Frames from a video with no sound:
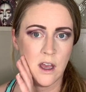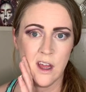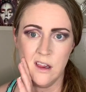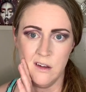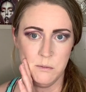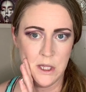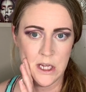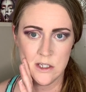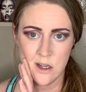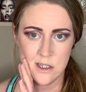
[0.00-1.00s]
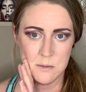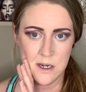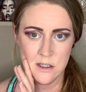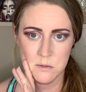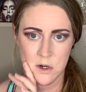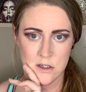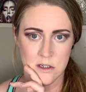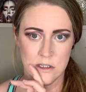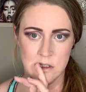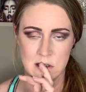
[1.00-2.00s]
I love BH Cosmetics
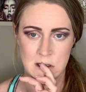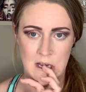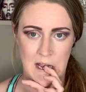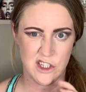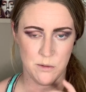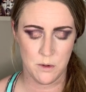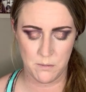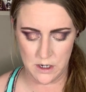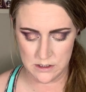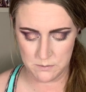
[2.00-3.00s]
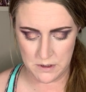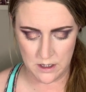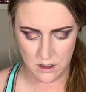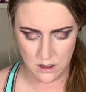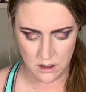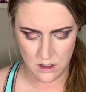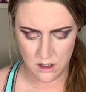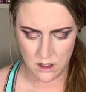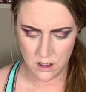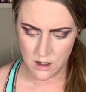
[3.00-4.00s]
brushes. Super impressed, but
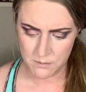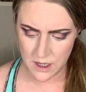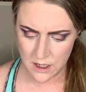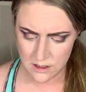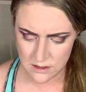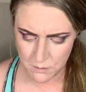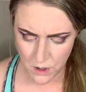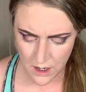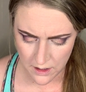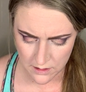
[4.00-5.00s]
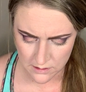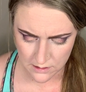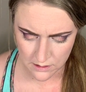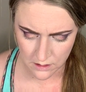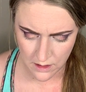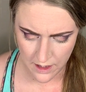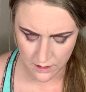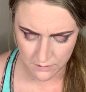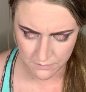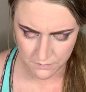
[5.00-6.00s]
I'm kind of surprised at the lack
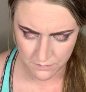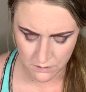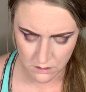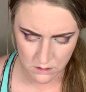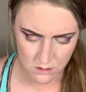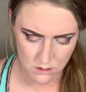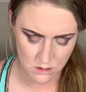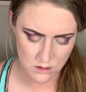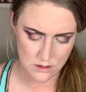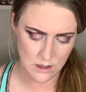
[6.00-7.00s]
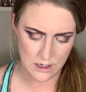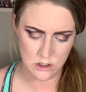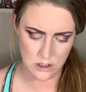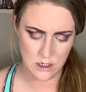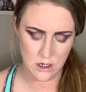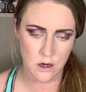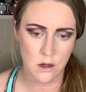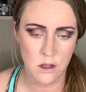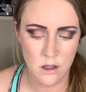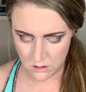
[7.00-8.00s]
of selection here.
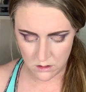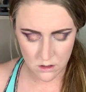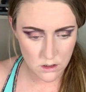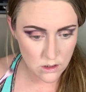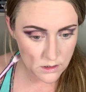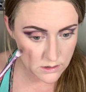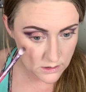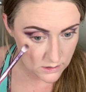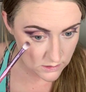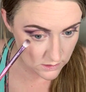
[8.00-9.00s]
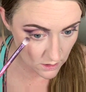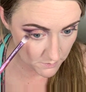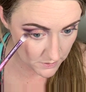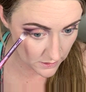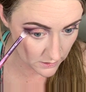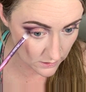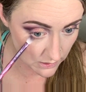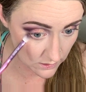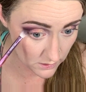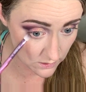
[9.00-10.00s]
This is Insomnia
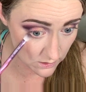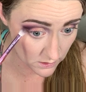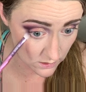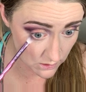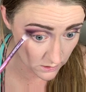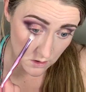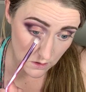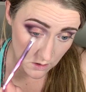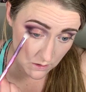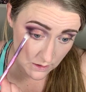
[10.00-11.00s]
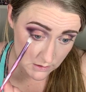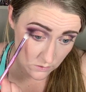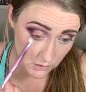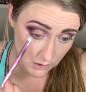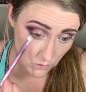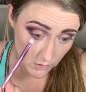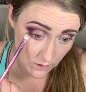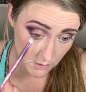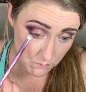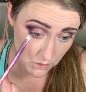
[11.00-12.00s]
again. That's really going
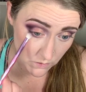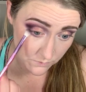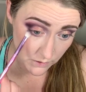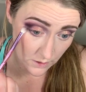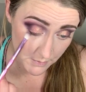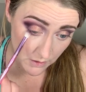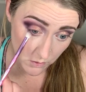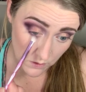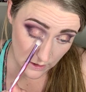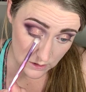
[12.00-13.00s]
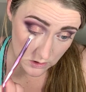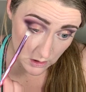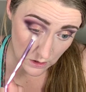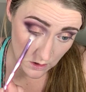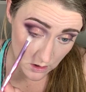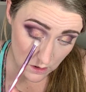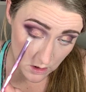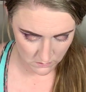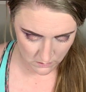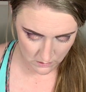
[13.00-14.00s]
on beautifully on my lower lash line.
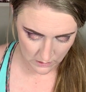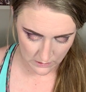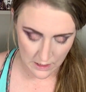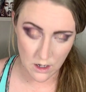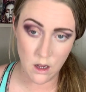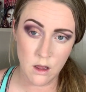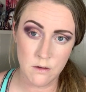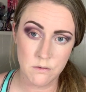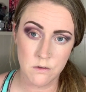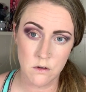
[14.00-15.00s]
Clean that off.